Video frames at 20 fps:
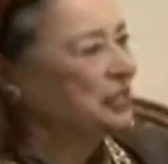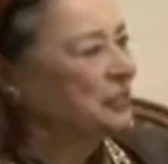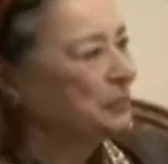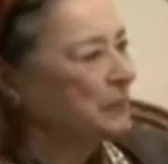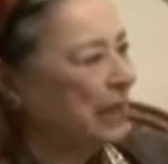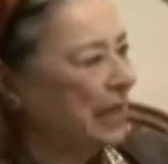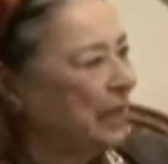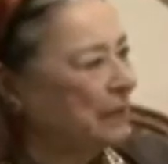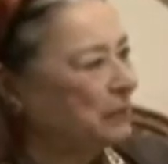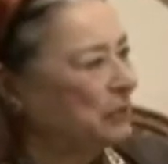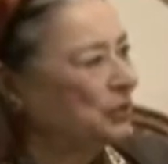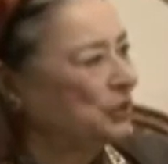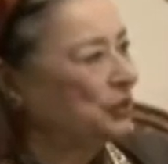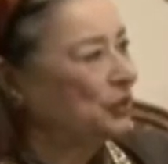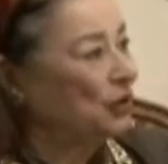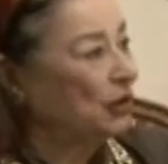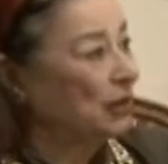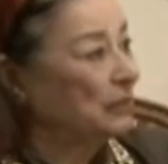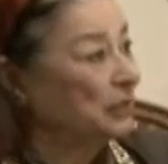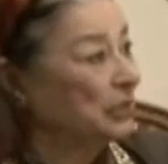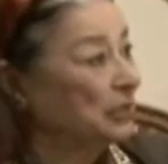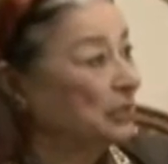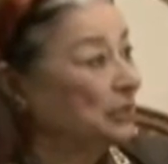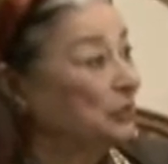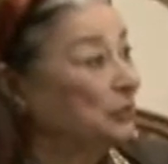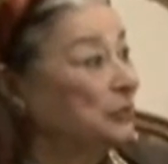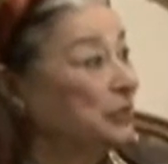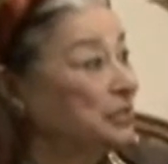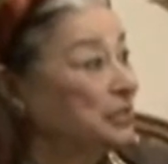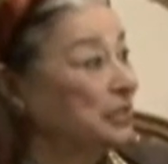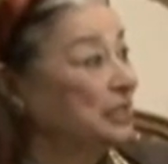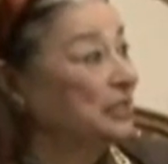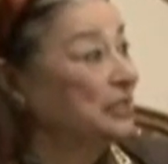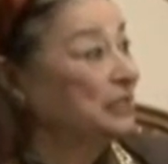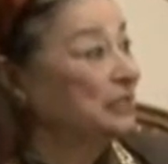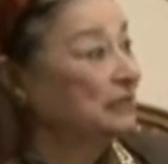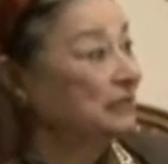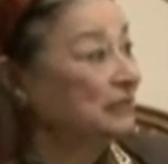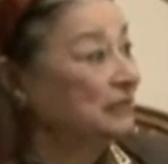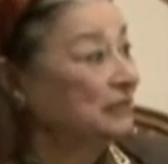is Mabel Normand, who was uh,
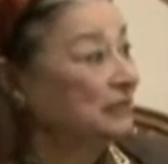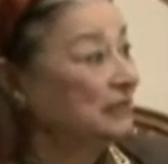in.